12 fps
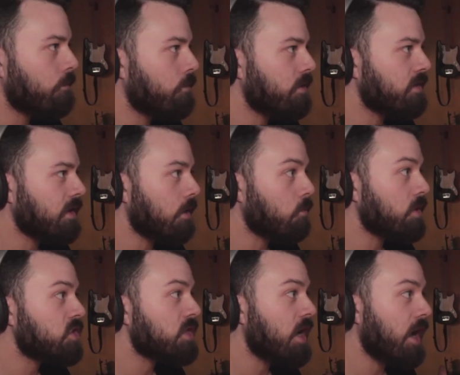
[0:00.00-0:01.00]
One thing I
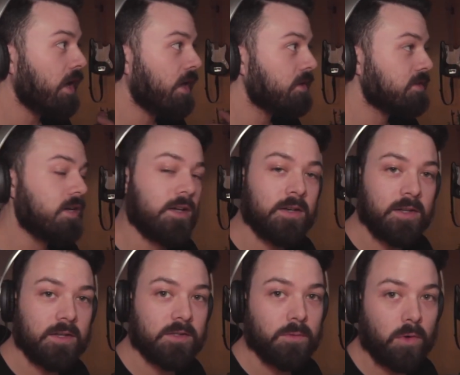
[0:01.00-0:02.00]
wish I had done
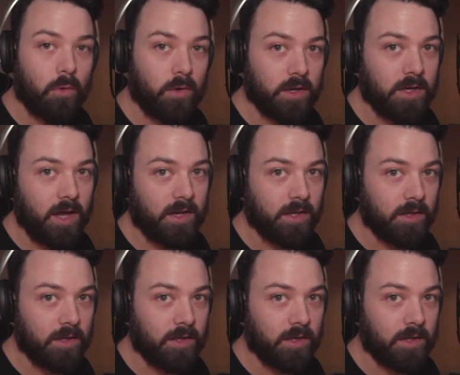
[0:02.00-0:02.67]
is record it at